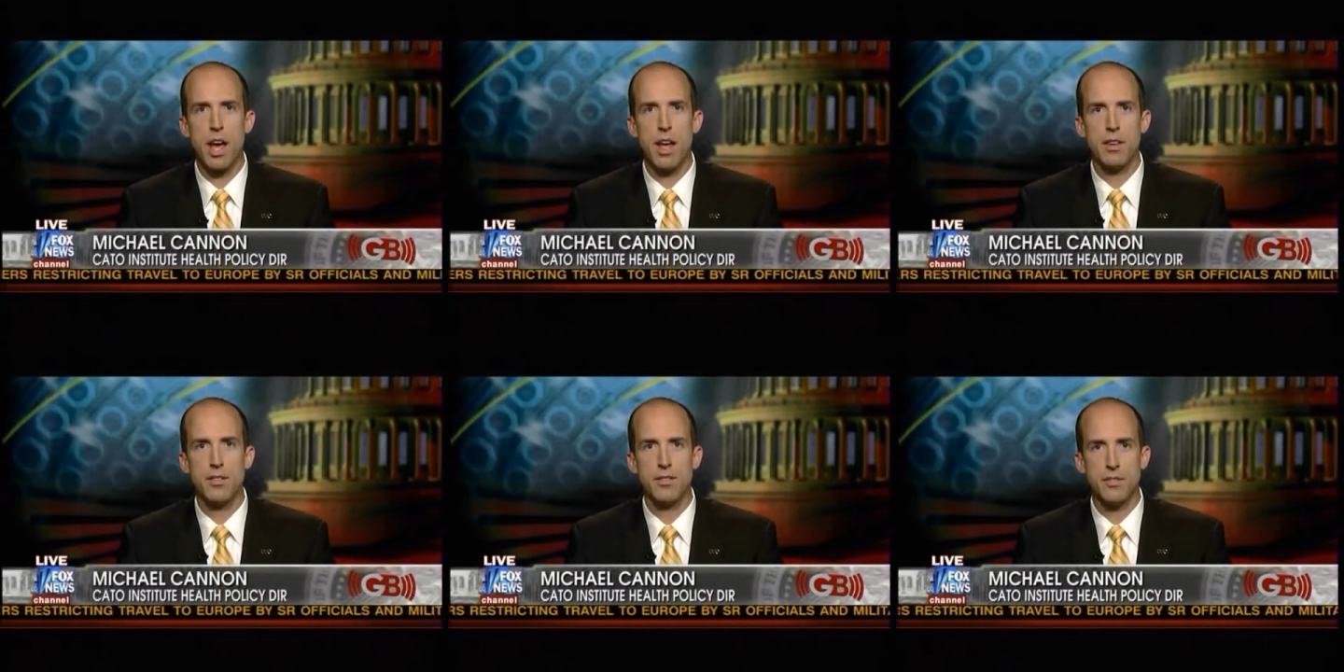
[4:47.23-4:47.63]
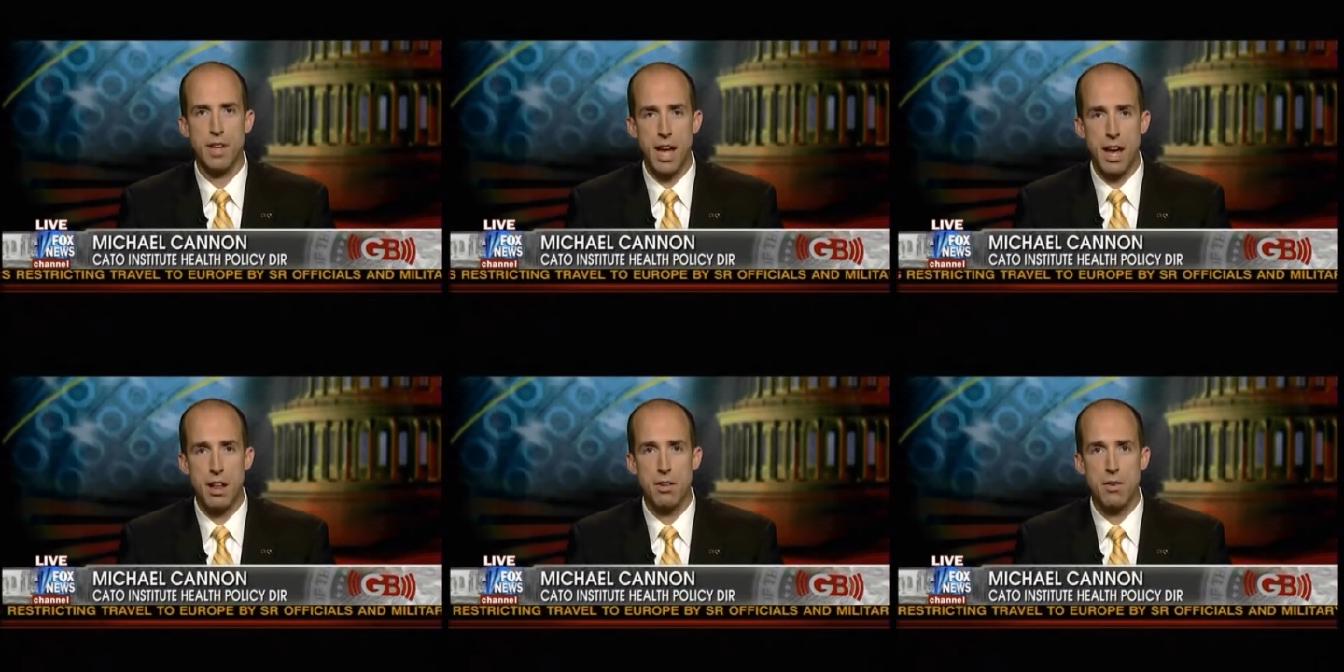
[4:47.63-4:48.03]
as
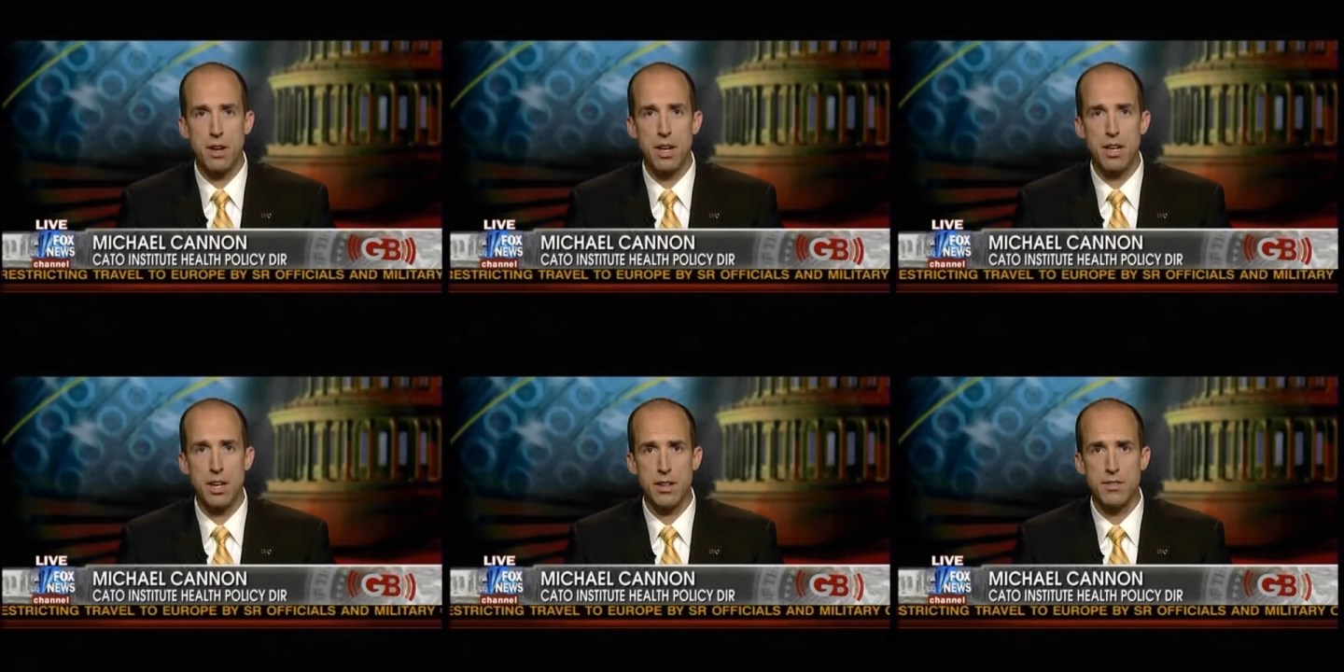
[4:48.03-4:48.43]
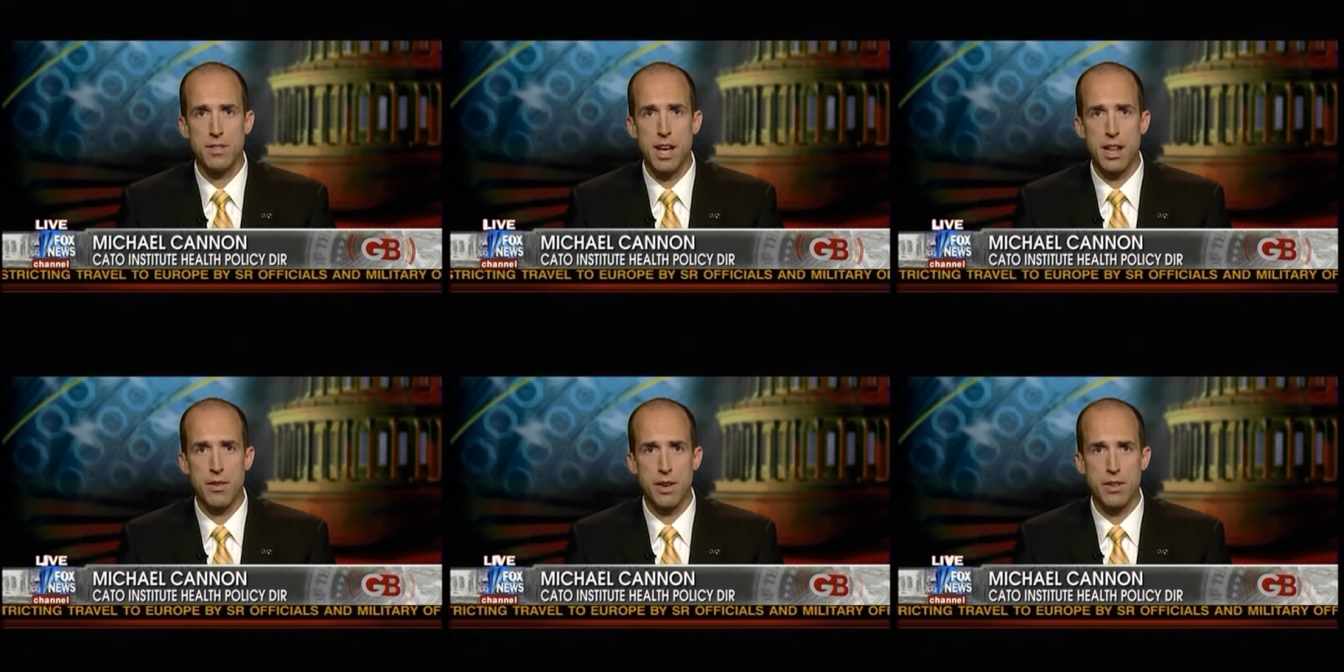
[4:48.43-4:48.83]
salary,
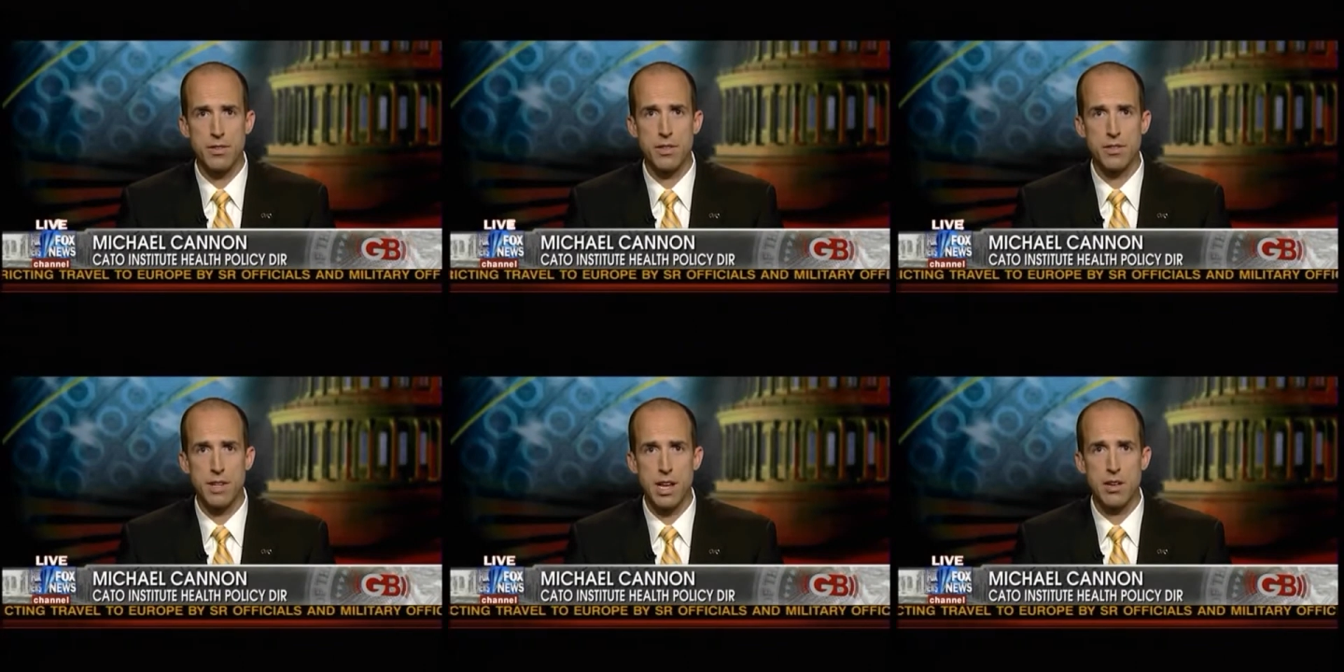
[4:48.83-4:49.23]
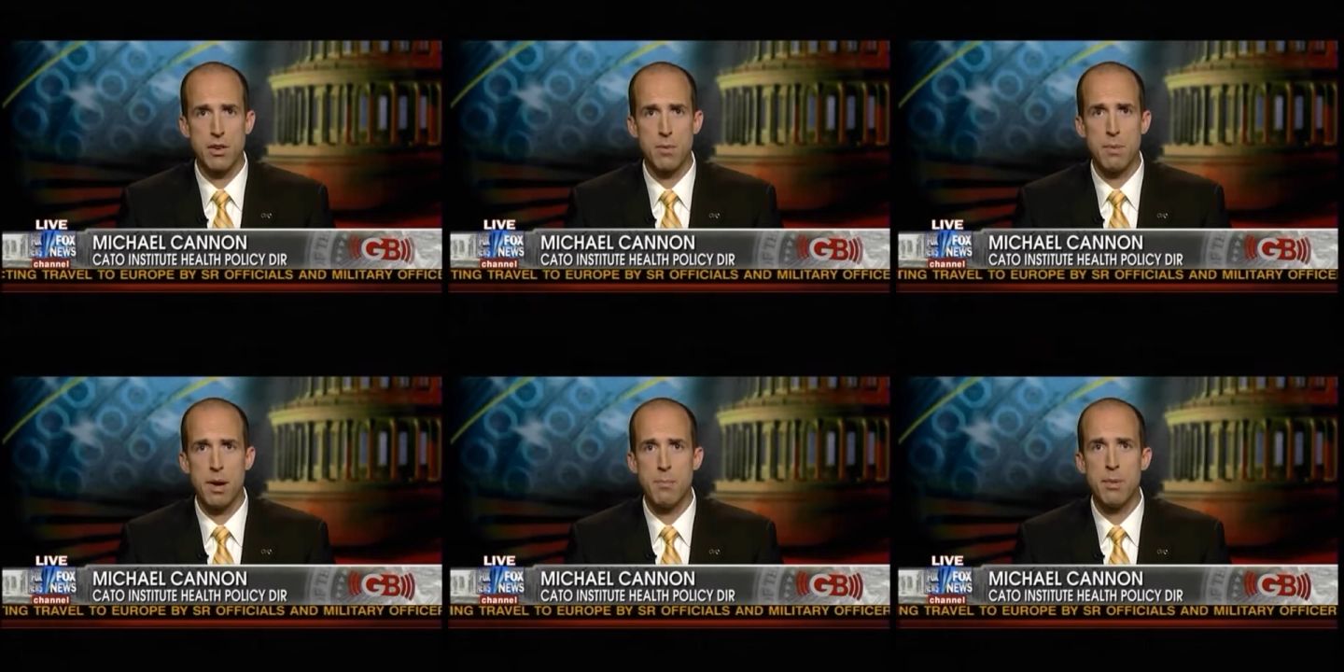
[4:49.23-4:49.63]
as a
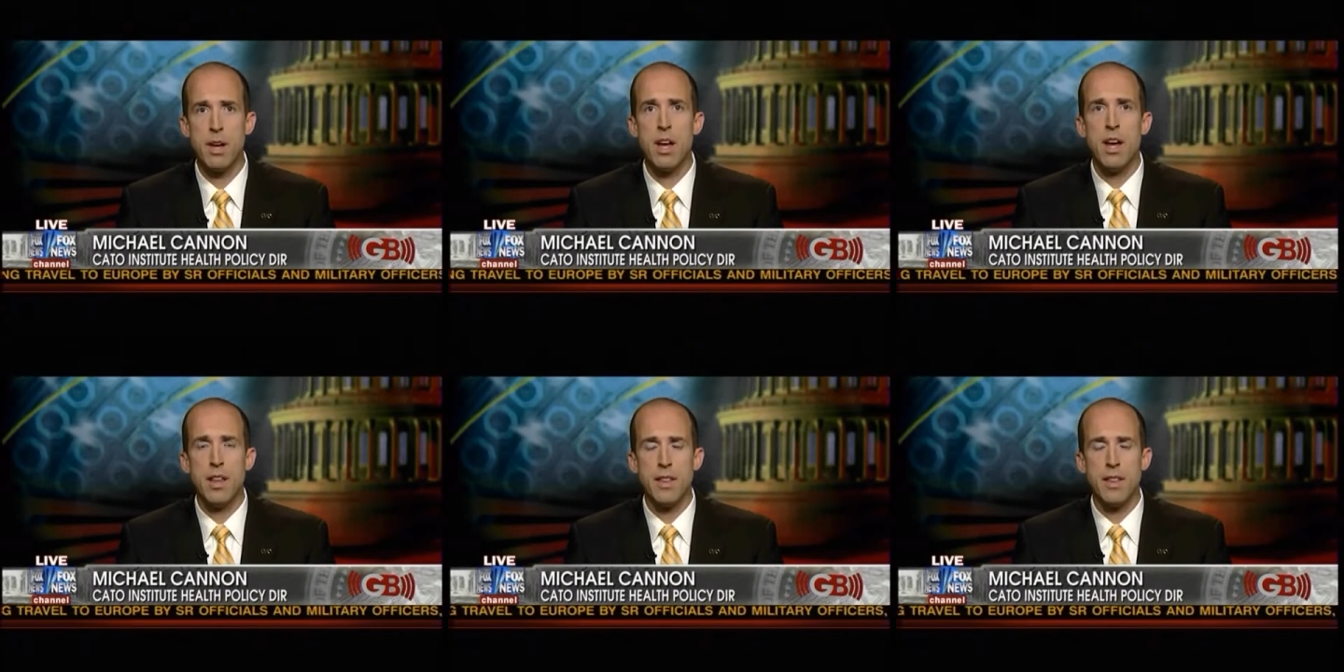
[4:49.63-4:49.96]
salary bump,